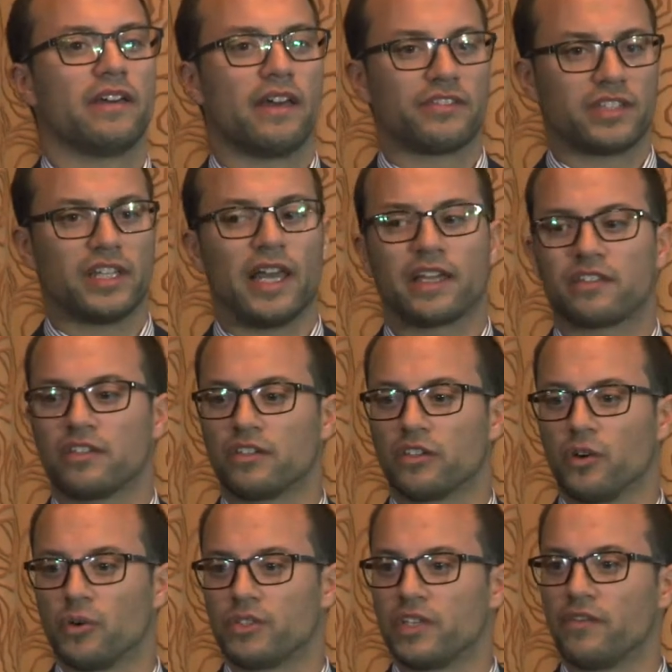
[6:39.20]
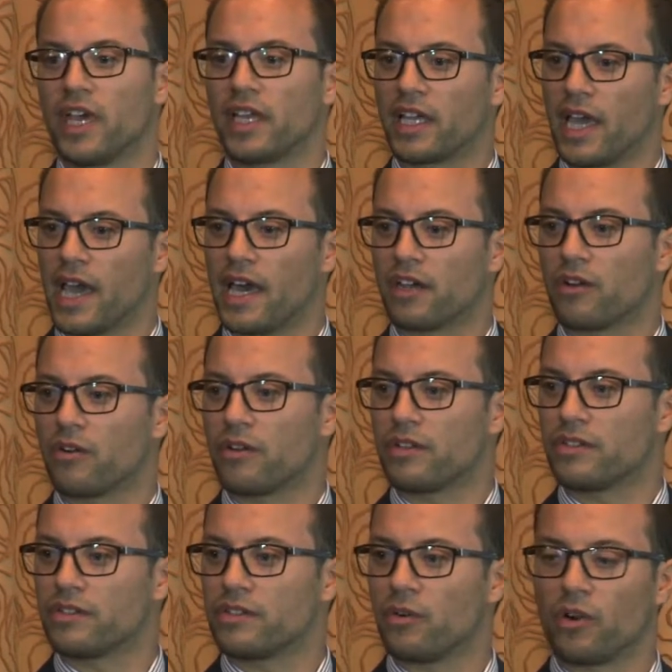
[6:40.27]
selecting those event
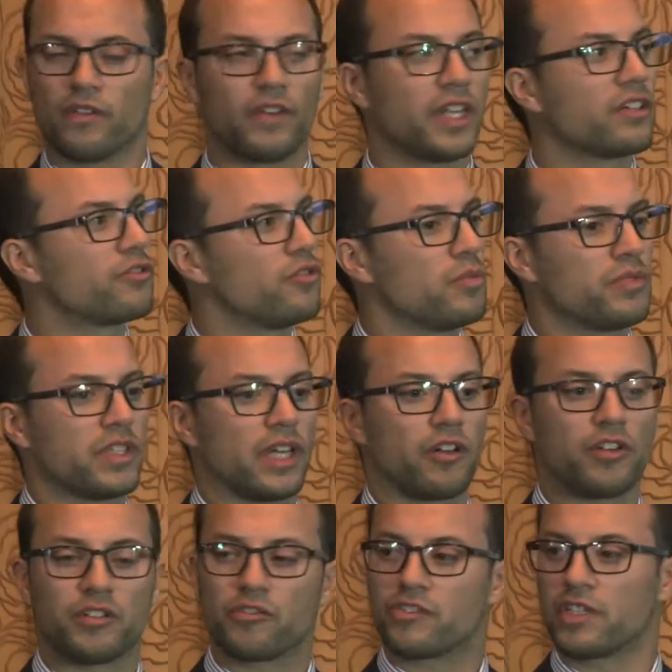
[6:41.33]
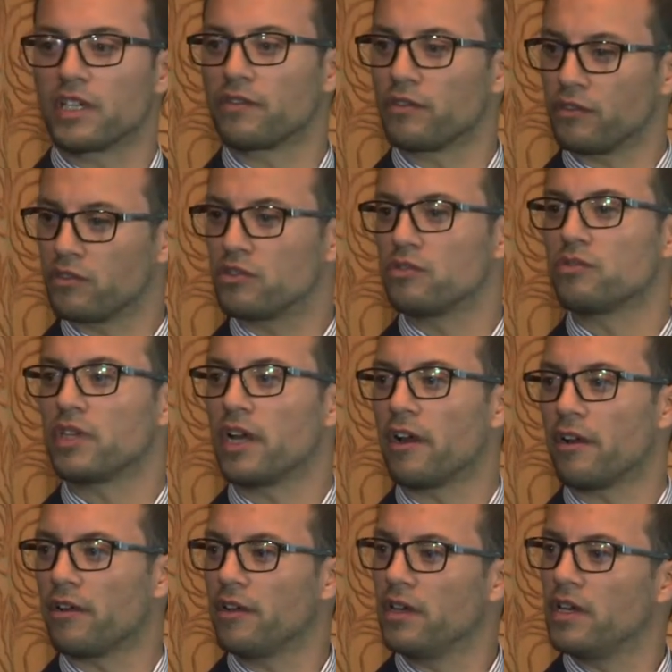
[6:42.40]
categories or event groups that are interesting to
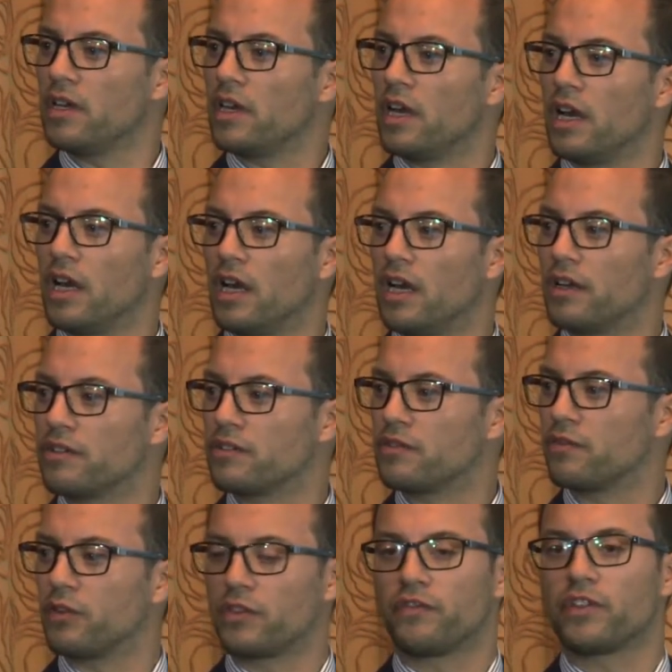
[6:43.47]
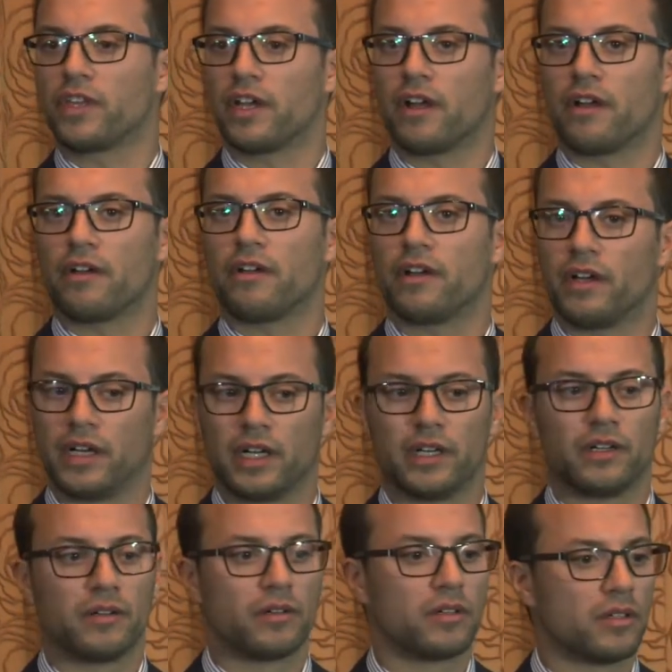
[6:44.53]
their for their
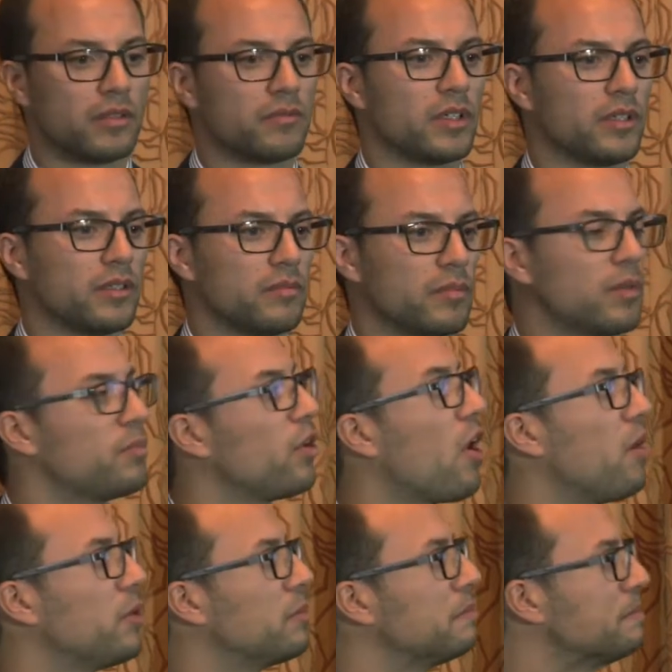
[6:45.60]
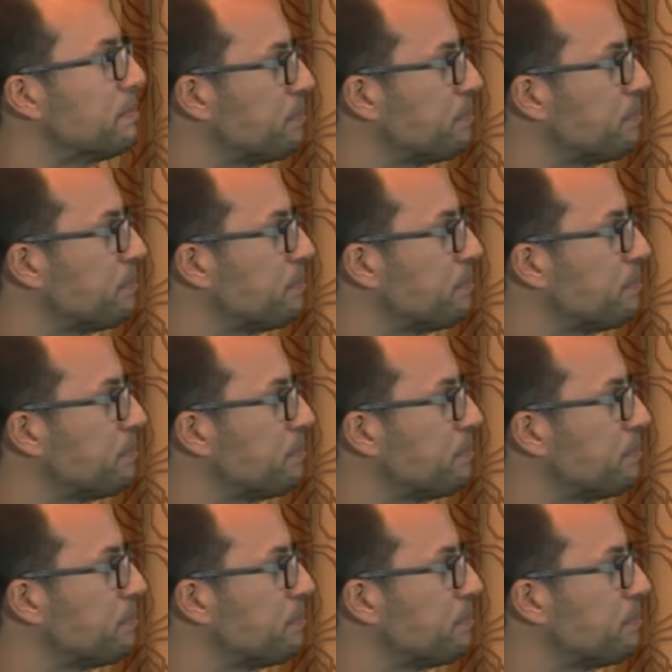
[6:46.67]
problem.